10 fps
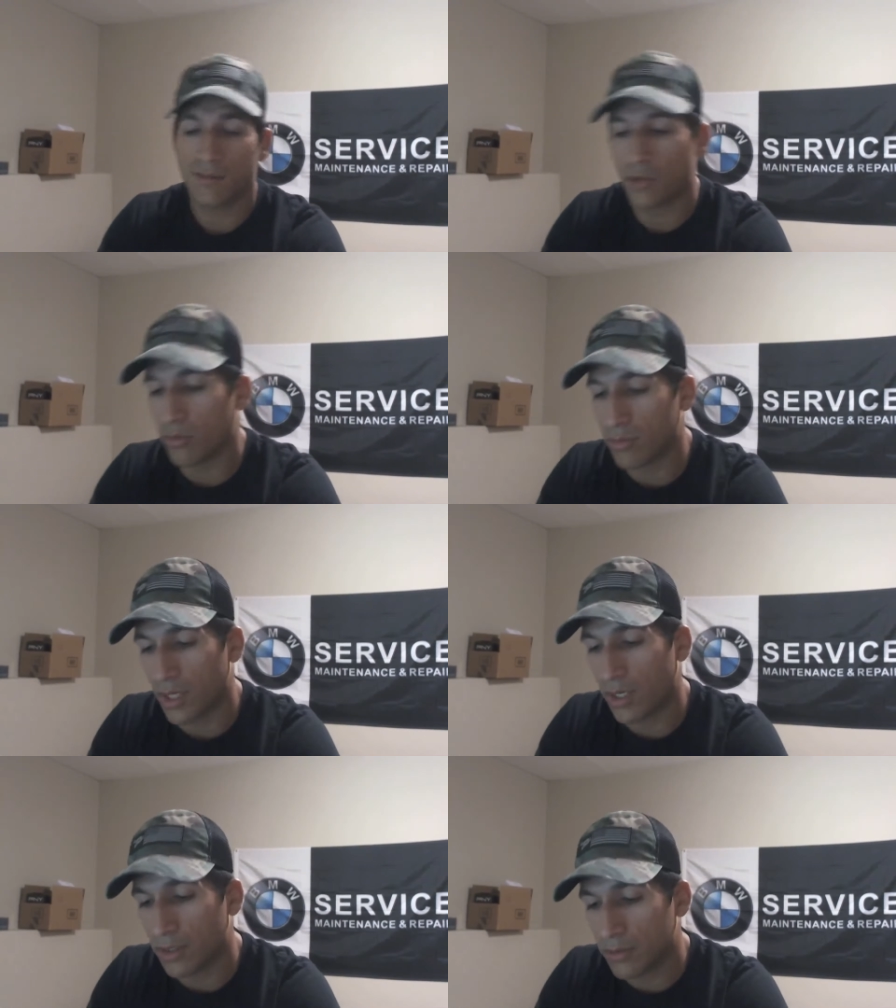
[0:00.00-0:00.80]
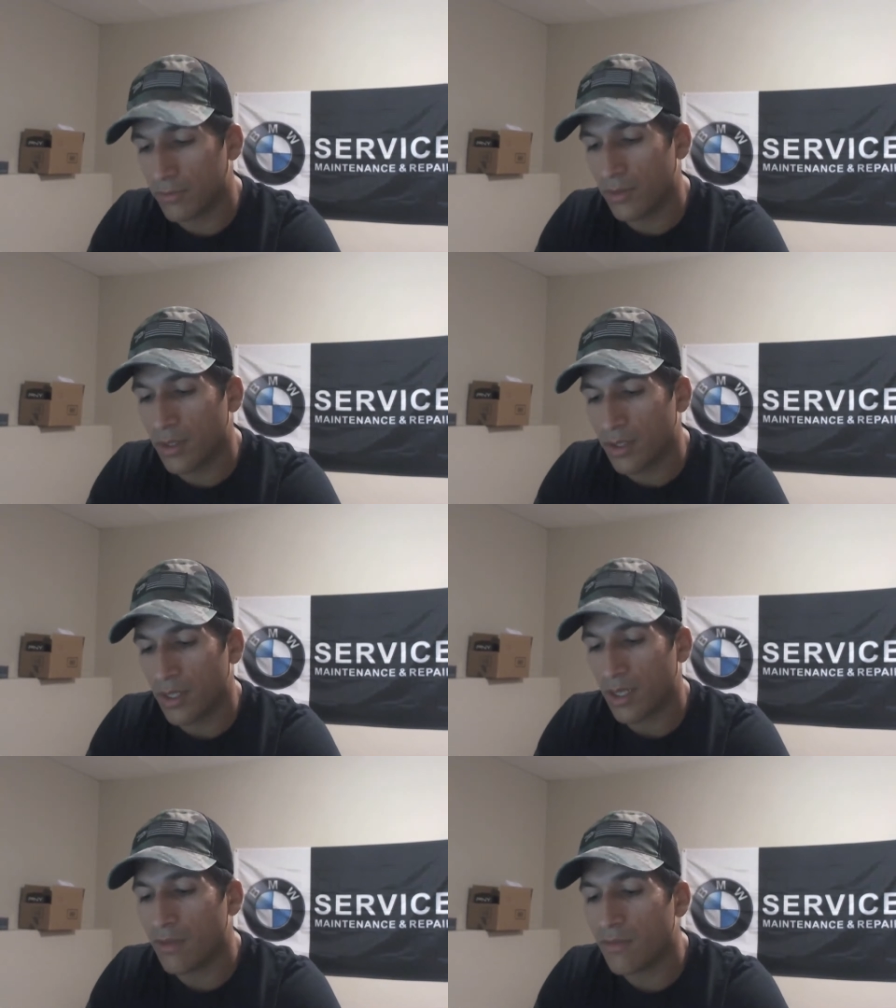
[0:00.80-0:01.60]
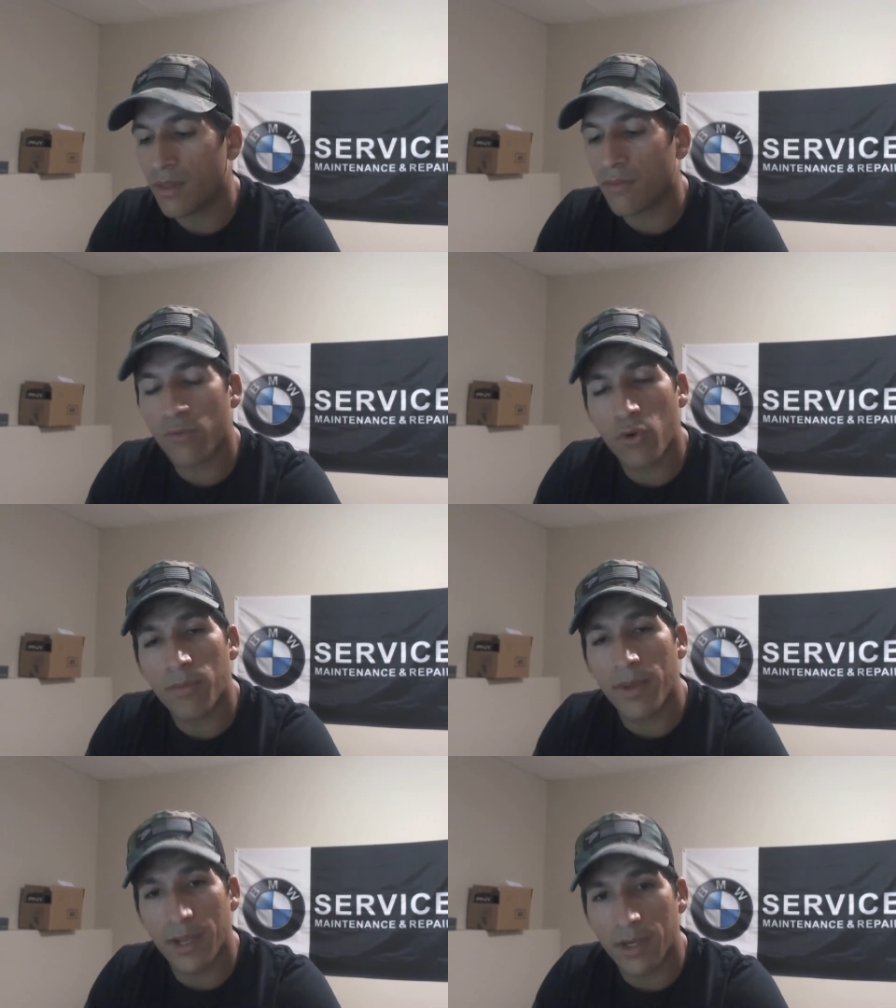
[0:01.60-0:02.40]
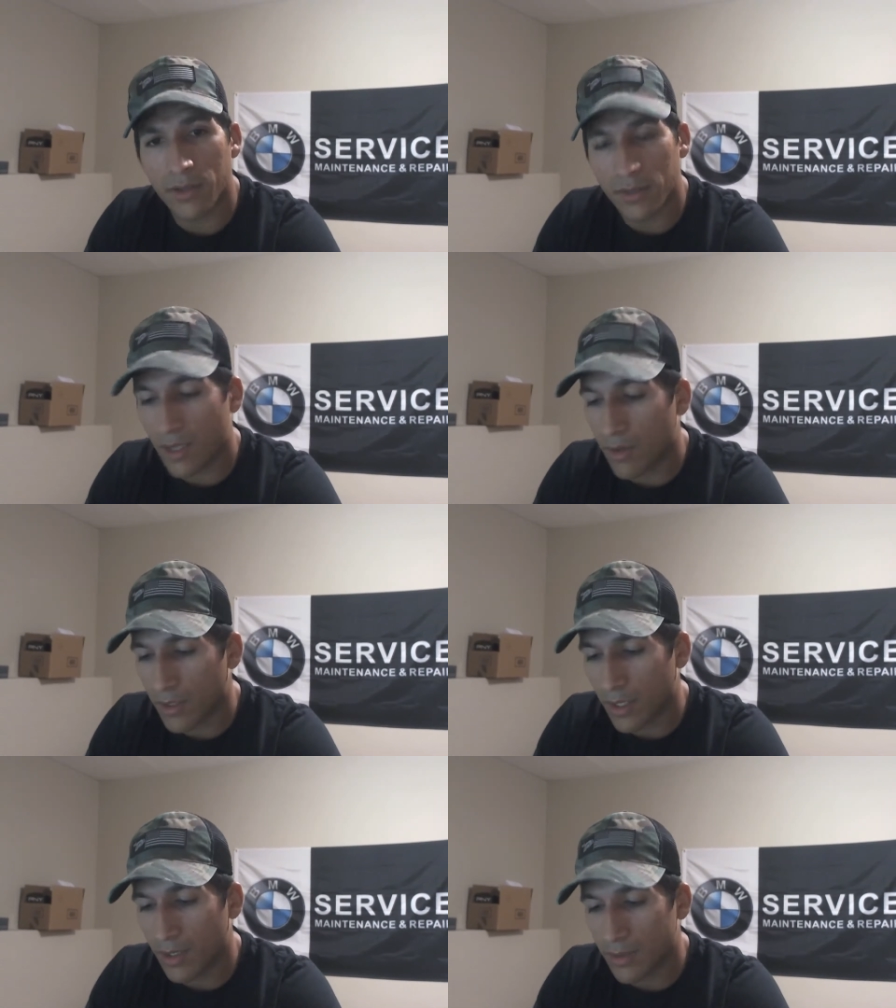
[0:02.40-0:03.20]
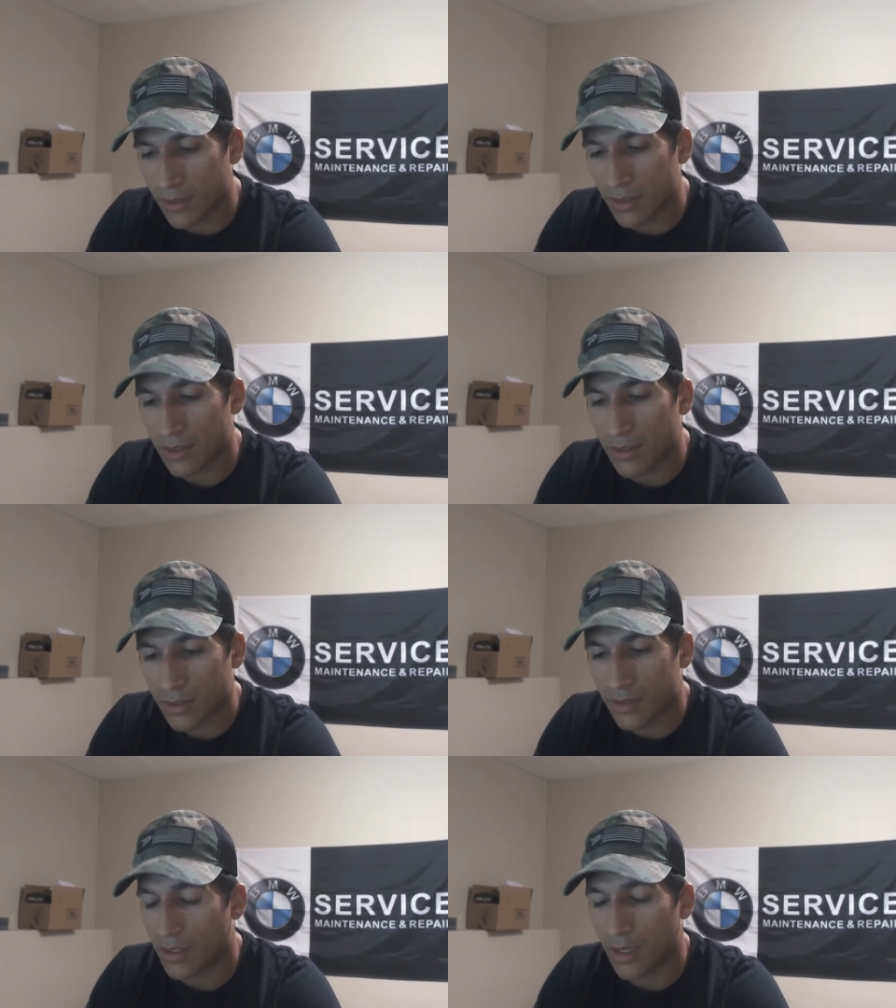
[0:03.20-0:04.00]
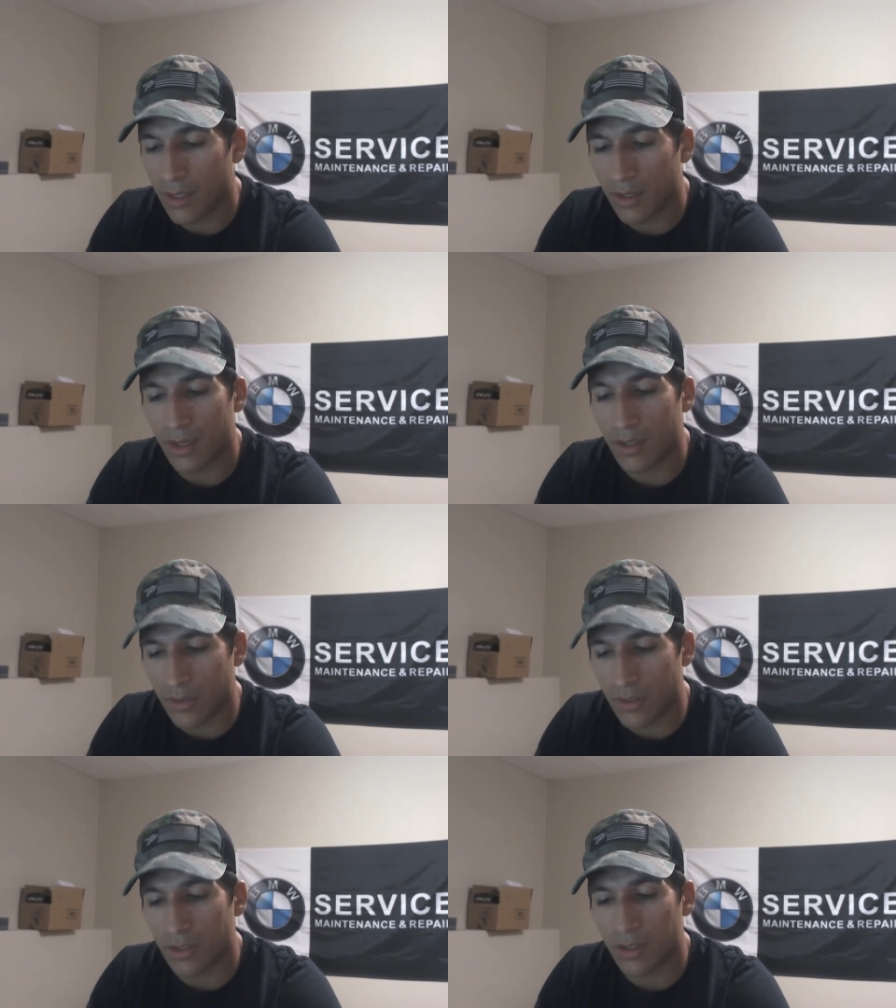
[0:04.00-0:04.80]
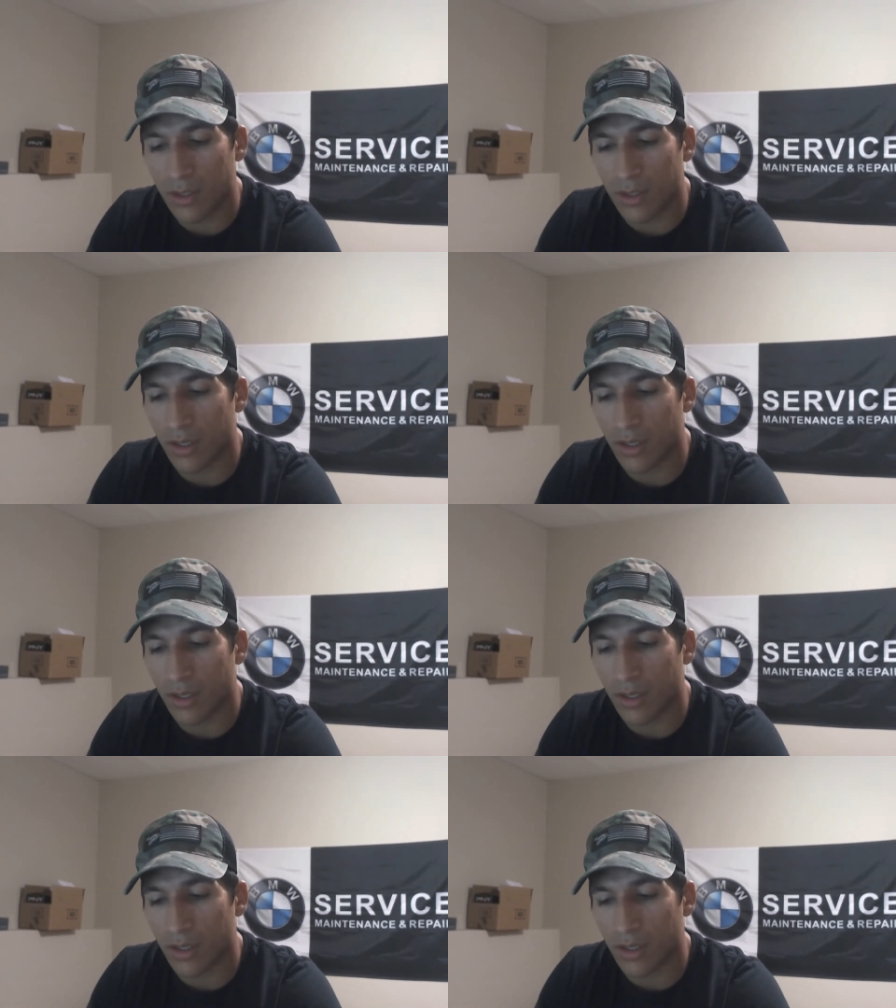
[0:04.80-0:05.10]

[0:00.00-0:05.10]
No-brainer. Even the 4-bangers nowadays are not as good.